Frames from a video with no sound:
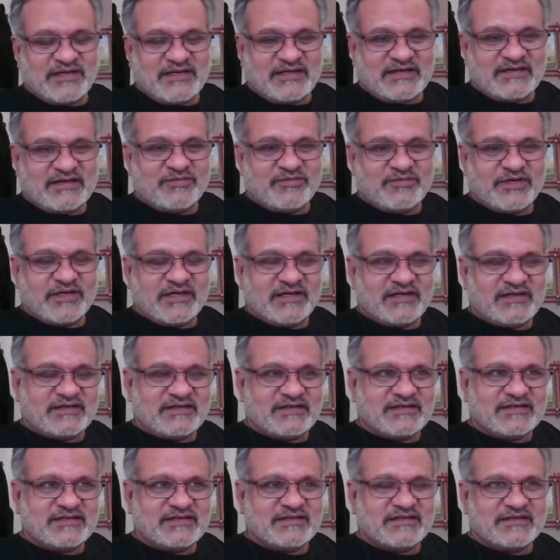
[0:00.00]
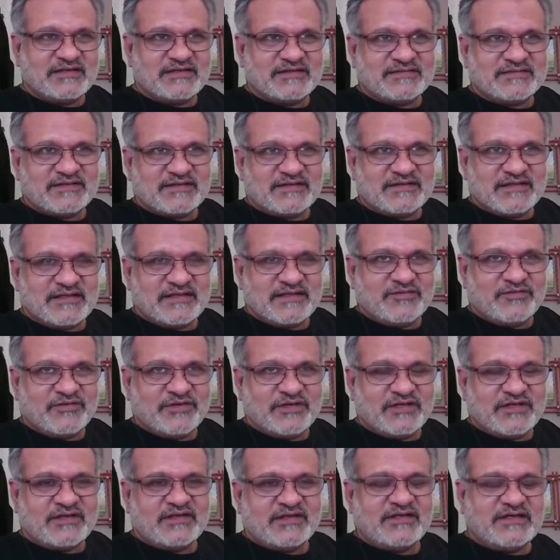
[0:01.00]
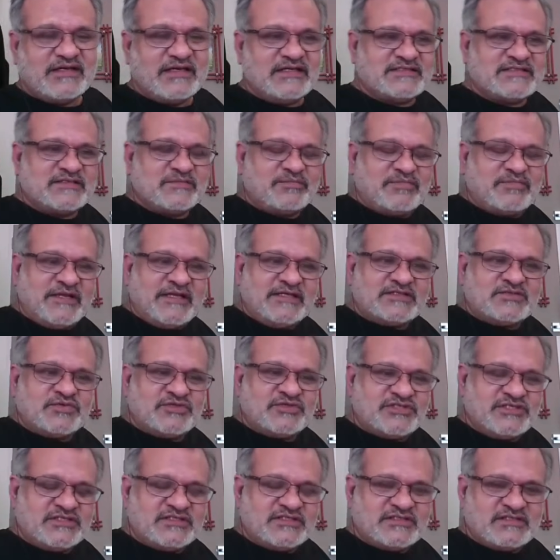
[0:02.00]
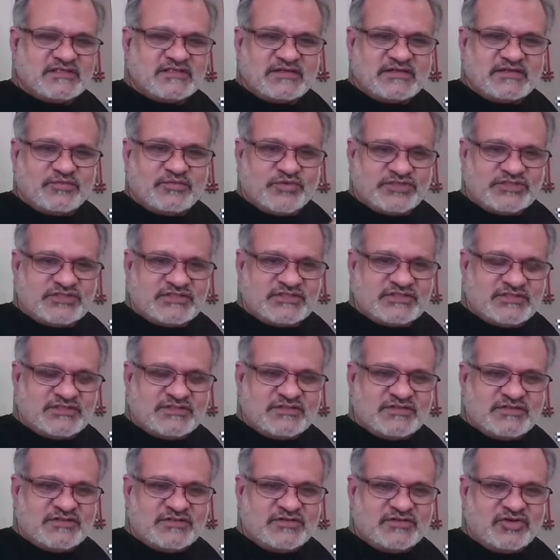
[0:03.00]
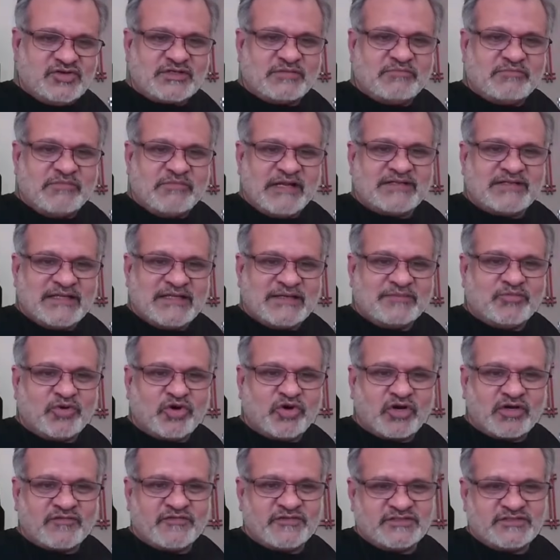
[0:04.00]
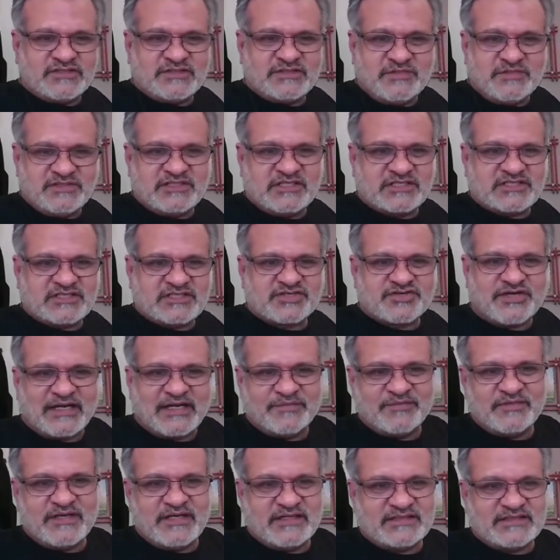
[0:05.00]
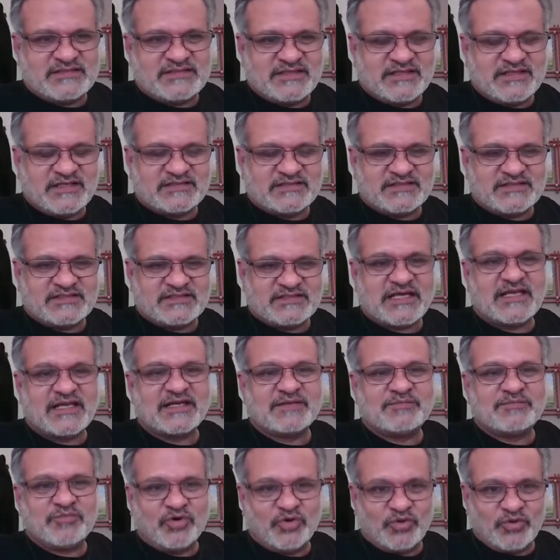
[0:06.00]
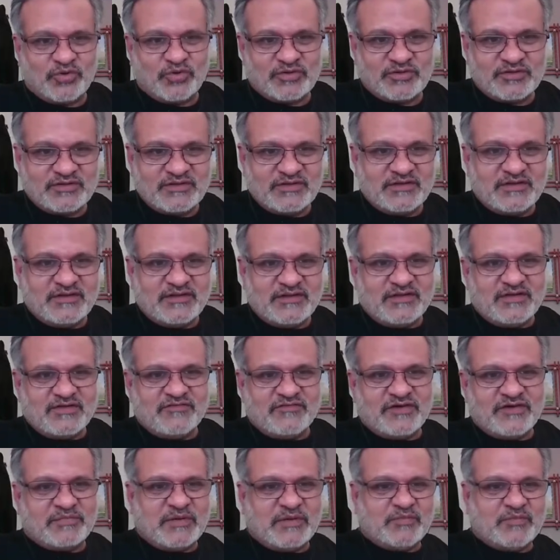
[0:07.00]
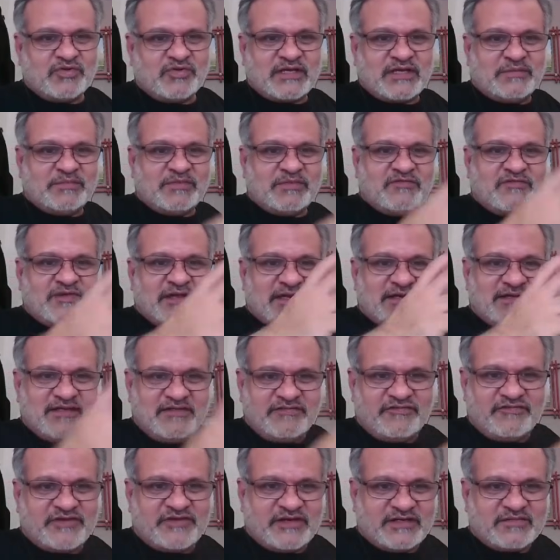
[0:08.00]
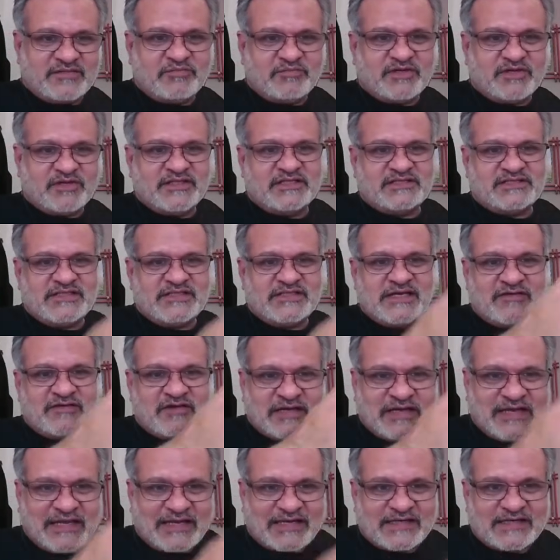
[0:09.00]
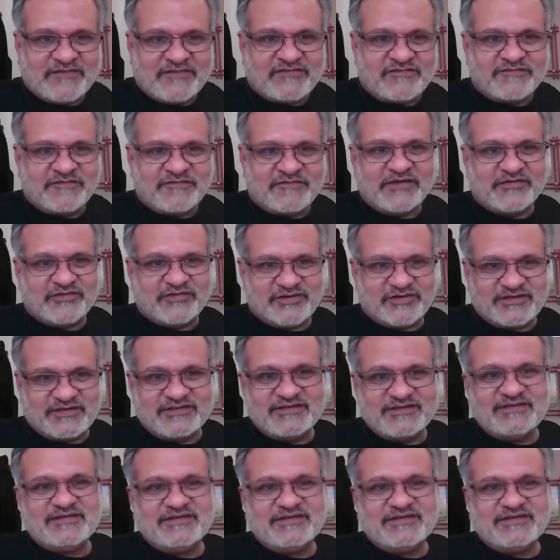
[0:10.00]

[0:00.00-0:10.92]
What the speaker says: Yeah, where where it's a place which is not a melting pot, which is misdescribed. It's a salad bowl where people can be very different, but they still have a collective flavor.